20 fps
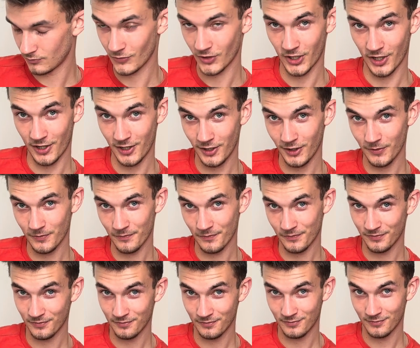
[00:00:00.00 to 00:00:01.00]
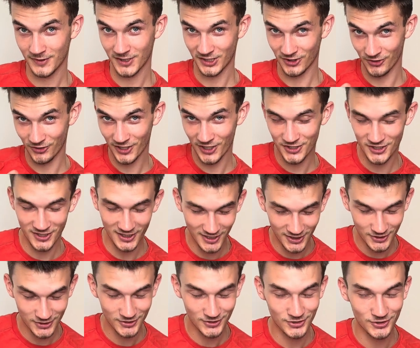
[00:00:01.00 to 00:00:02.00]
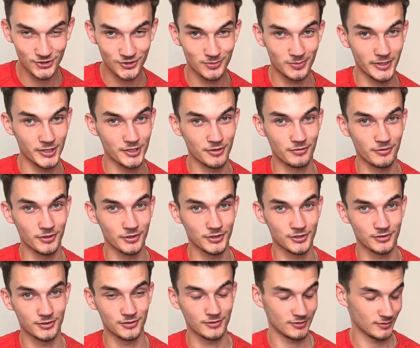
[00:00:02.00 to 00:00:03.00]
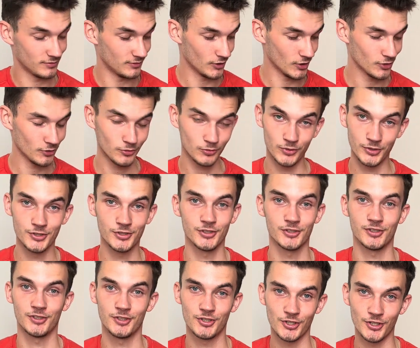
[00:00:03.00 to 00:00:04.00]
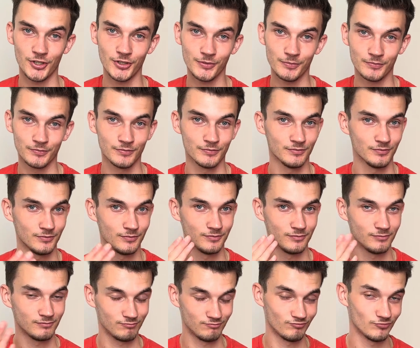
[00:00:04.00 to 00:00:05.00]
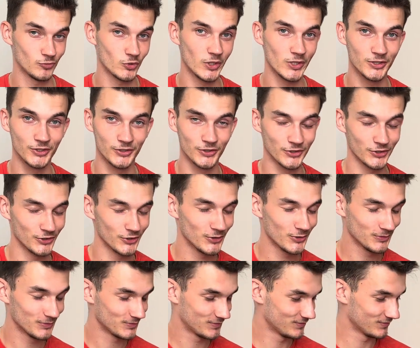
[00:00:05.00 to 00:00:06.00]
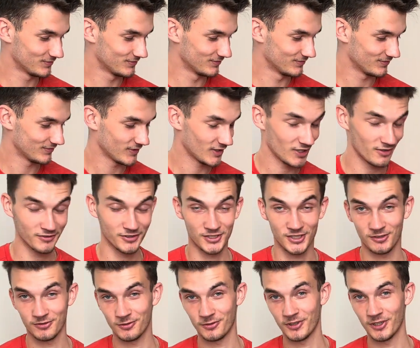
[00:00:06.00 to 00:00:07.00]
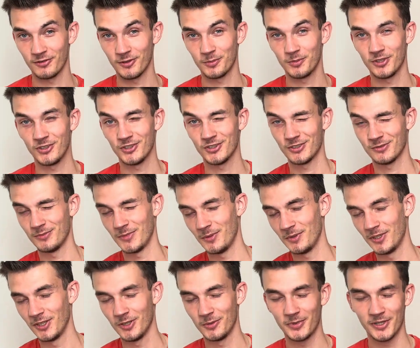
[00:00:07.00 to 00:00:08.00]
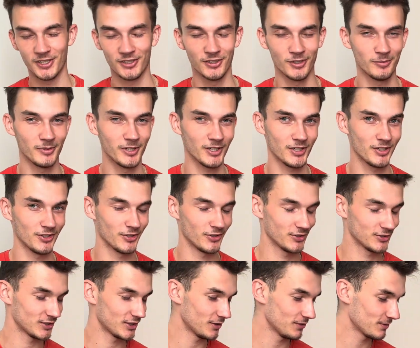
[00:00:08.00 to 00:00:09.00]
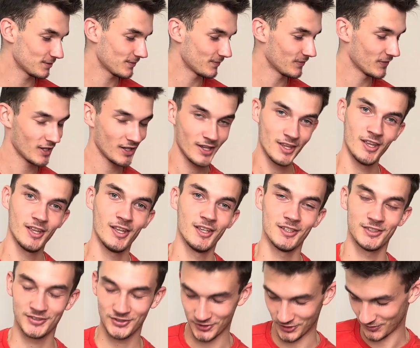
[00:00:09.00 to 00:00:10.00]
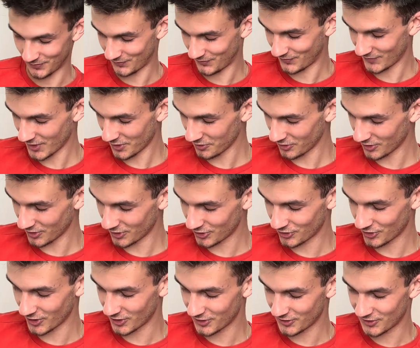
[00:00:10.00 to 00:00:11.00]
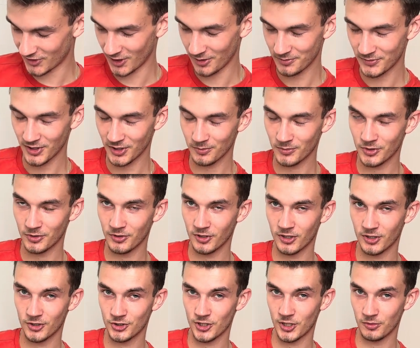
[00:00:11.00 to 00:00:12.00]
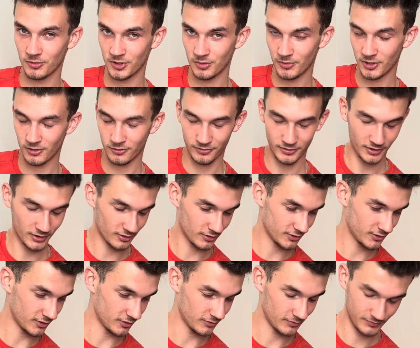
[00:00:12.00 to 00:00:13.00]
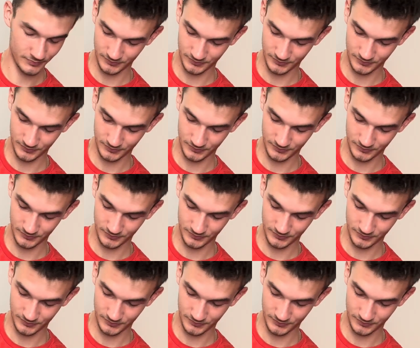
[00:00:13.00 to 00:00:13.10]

Okay, congratulations, you just played your first note, which is a G. Well done to you. Give yourself a round of applause, maybe a little pat on the back, you know yourself. So now we're gonna try the same thing, but we're gonna try with the middle finger. So